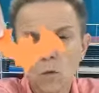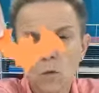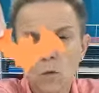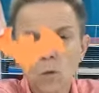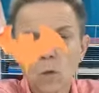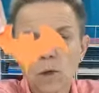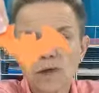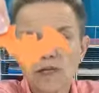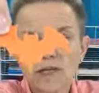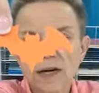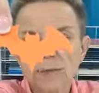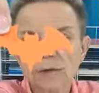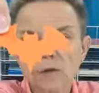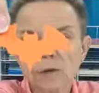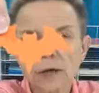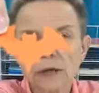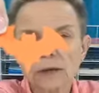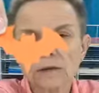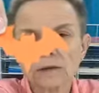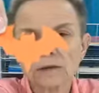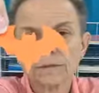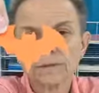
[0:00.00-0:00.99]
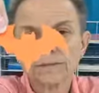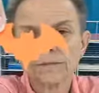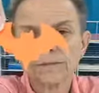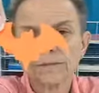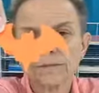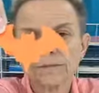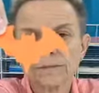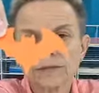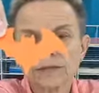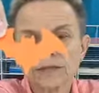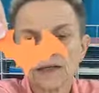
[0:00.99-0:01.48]
One time around,
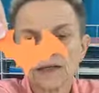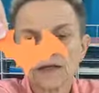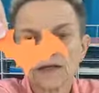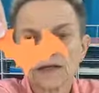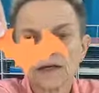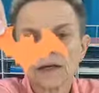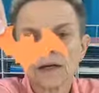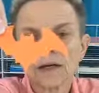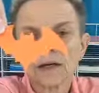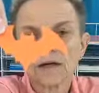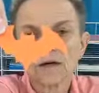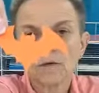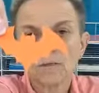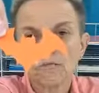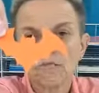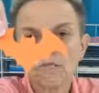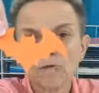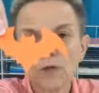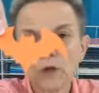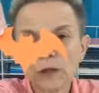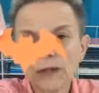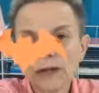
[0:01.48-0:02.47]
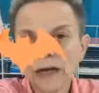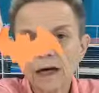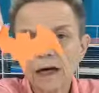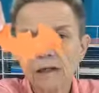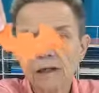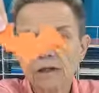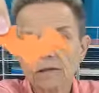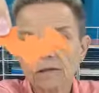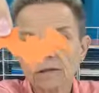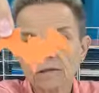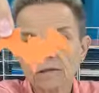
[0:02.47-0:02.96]
fully cut.